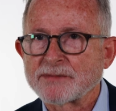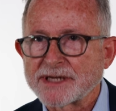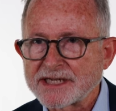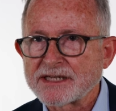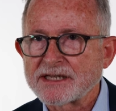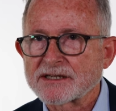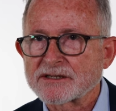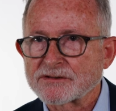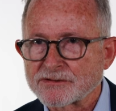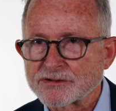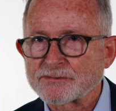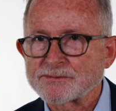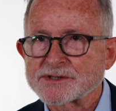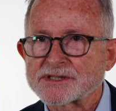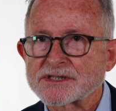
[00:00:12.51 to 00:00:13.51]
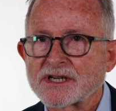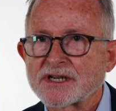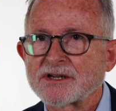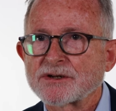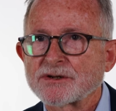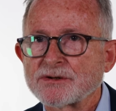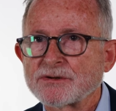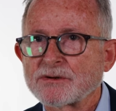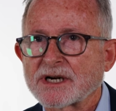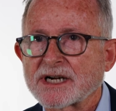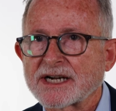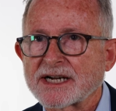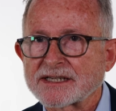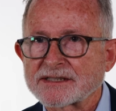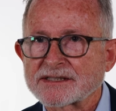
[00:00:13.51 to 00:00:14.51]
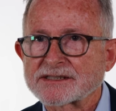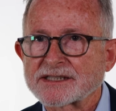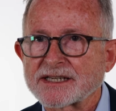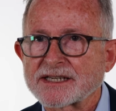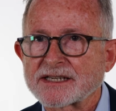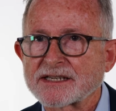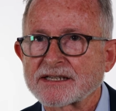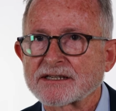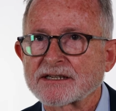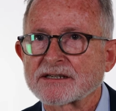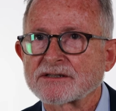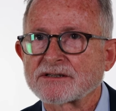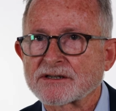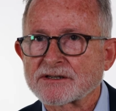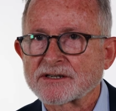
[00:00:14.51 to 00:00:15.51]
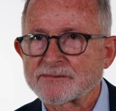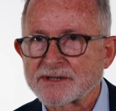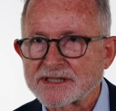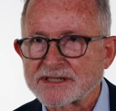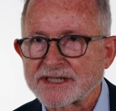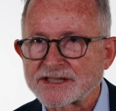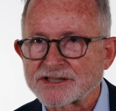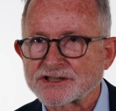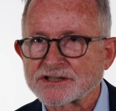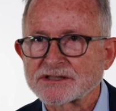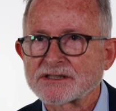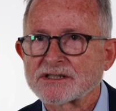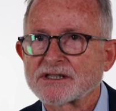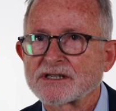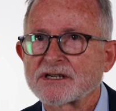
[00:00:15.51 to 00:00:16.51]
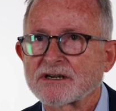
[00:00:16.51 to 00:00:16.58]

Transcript: many groups who are undertaking documentation